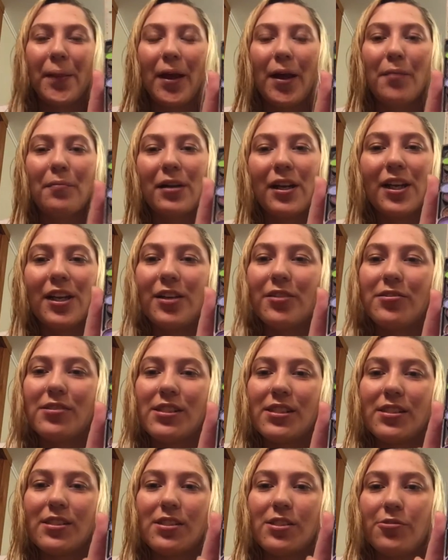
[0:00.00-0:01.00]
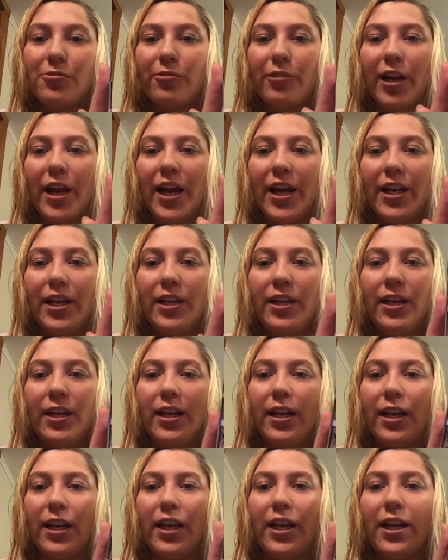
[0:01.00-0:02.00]
I'm gonna use this red
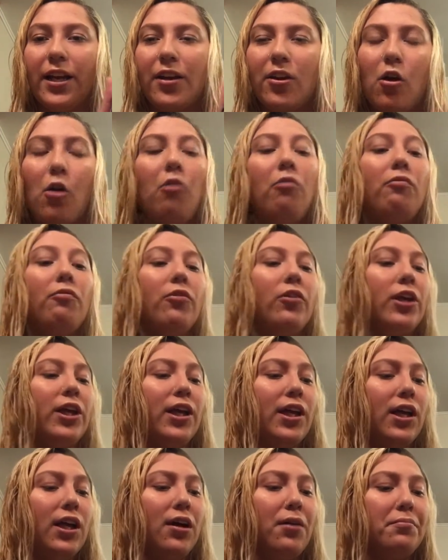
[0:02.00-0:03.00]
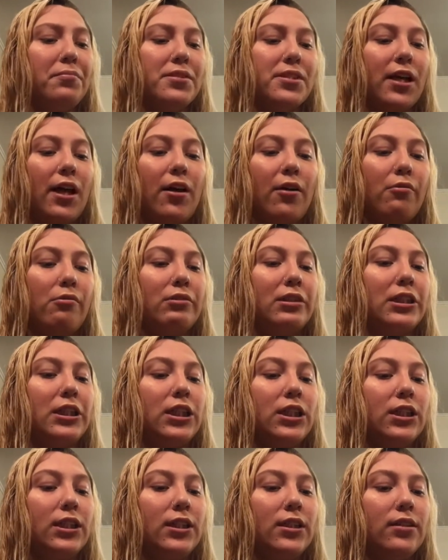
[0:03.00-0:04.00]
and hopefully it comes out
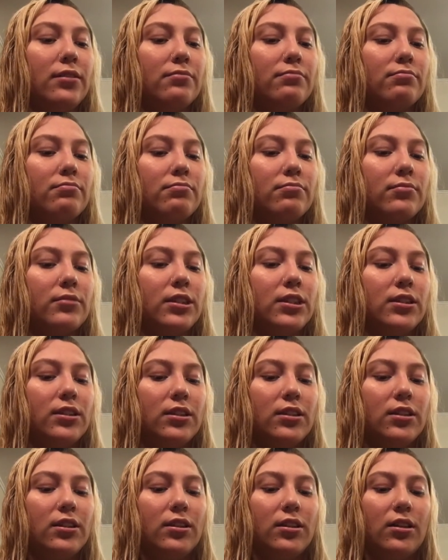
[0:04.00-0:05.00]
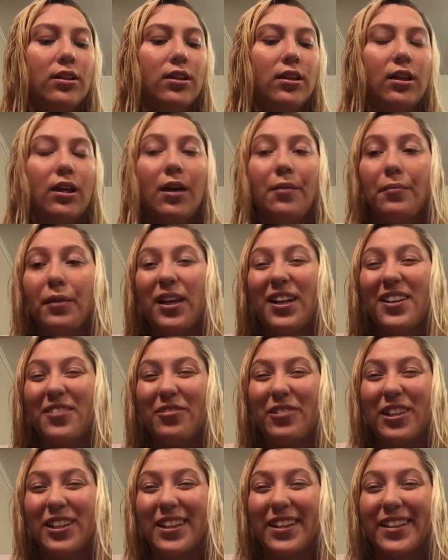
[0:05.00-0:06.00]
good. I'm not
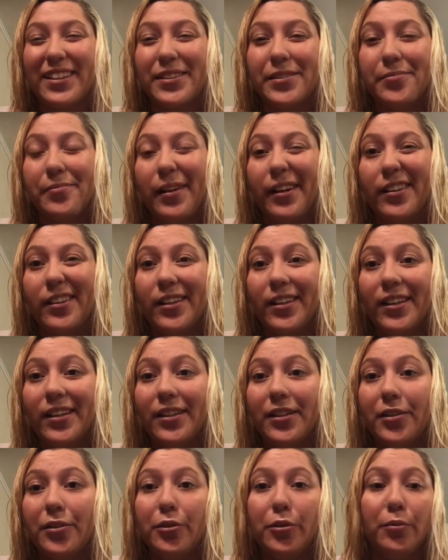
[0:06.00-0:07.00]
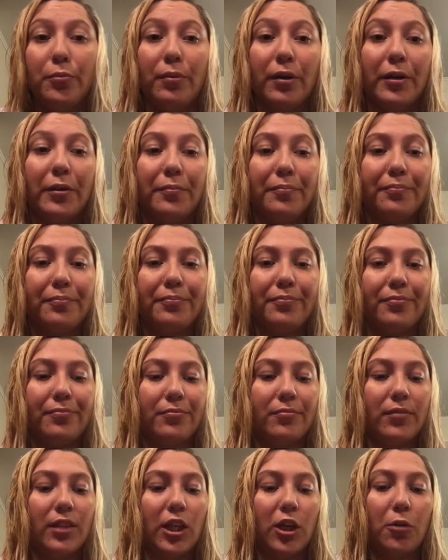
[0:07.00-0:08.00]
really expecting it to, but
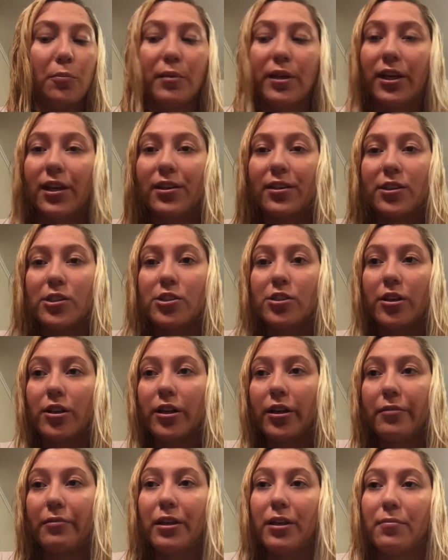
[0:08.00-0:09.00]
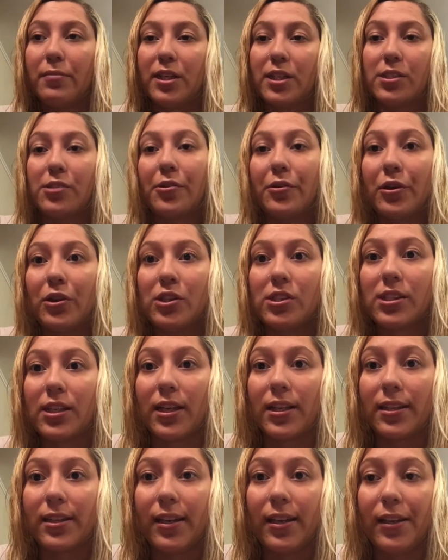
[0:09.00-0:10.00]
you'll be on this journey with me, so you'll see
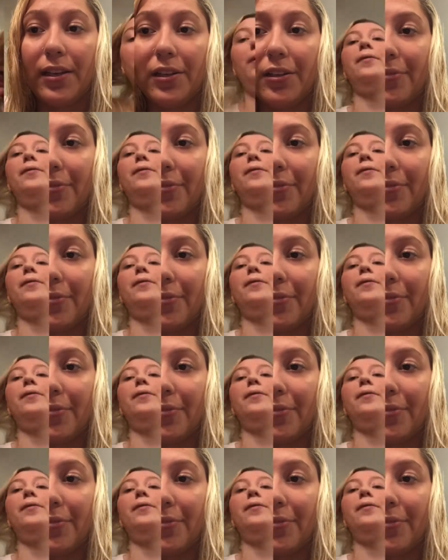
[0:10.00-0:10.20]
at the end.